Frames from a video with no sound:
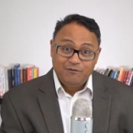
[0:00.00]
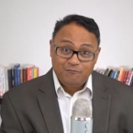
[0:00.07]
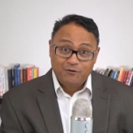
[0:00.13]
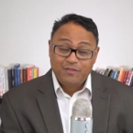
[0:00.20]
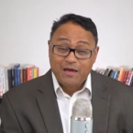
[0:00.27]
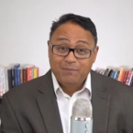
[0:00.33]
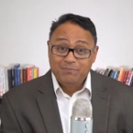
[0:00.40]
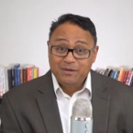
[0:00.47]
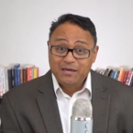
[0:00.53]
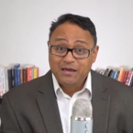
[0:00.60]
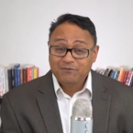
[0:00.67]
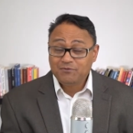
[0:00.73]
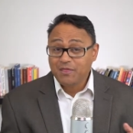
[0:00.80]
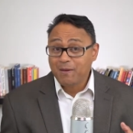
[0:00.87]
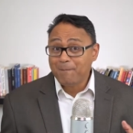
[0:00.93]
behavior
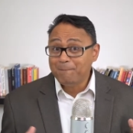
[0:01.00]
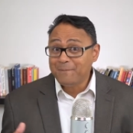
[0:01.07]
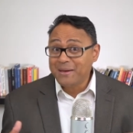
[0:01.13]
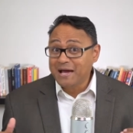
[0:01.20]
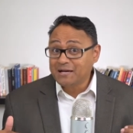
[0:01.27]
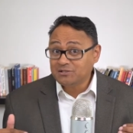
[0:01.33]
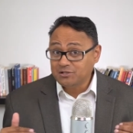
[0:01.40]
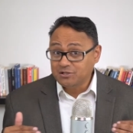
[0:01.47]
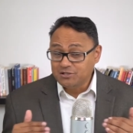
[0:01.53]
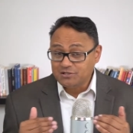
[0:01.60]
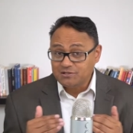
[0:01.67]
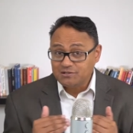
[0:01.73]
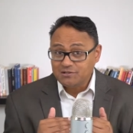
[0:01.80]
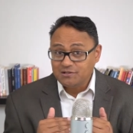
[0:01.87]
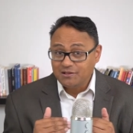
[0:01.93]
that
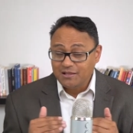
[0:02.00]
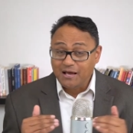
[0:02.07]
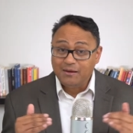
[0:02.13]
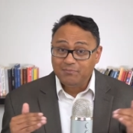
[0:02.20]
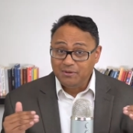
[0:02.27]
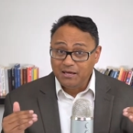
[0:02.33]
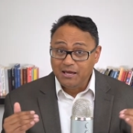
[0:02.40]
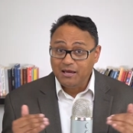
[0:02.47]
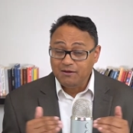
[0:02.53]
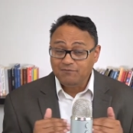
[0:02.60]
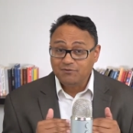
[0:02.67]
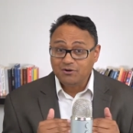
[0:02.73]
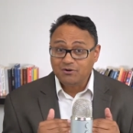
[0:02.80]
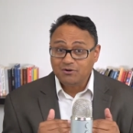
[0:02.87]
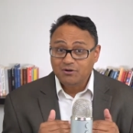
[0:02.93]
matches that
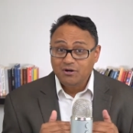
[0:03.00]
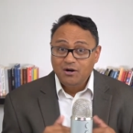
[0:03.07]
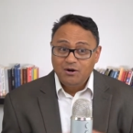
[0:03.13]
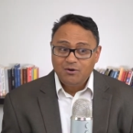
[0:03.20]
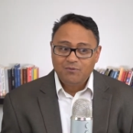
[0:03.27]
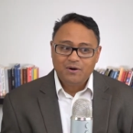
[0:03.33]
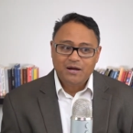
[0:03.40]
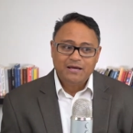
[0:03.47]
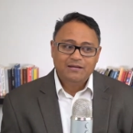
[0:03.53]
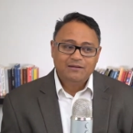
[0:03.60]
behavior, right?